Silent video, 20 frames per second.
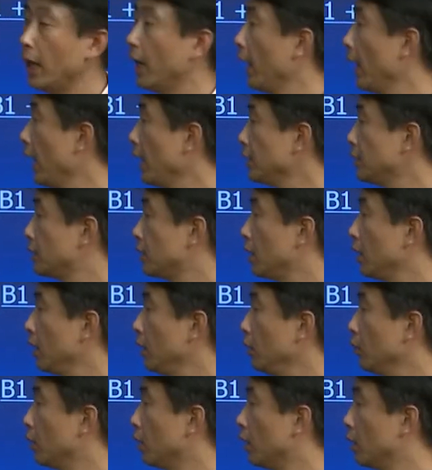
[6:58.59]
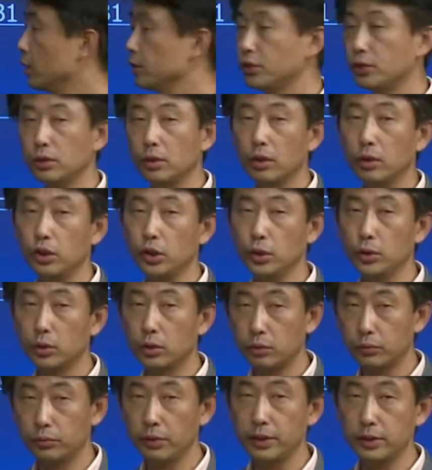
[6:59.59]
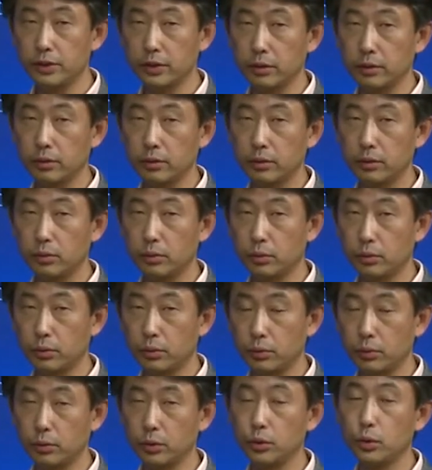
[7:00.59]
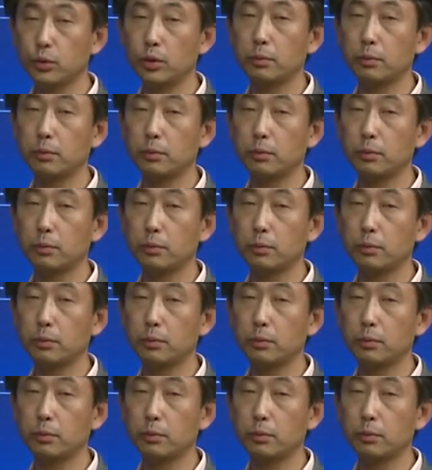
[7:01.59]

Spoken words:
A3 was your reason your